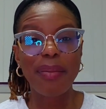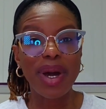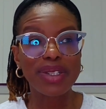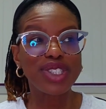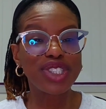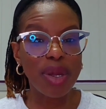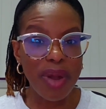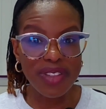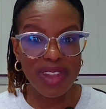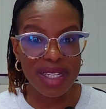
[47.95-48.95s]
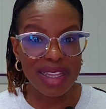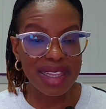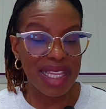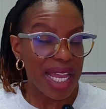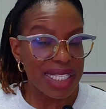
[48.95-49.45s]
about some of the
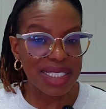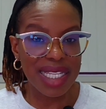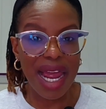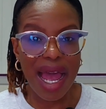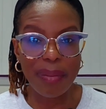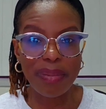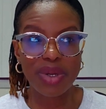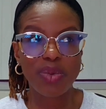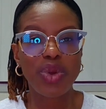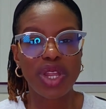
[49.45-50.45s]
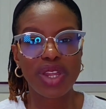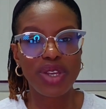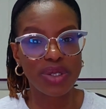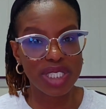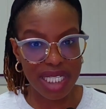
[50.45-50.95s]
things that happen with
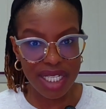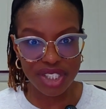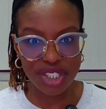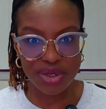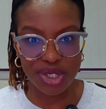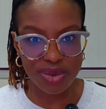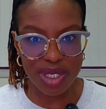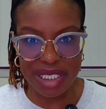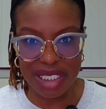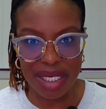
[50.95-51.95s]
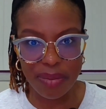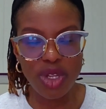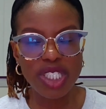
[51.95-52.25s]
your teenager during sleep,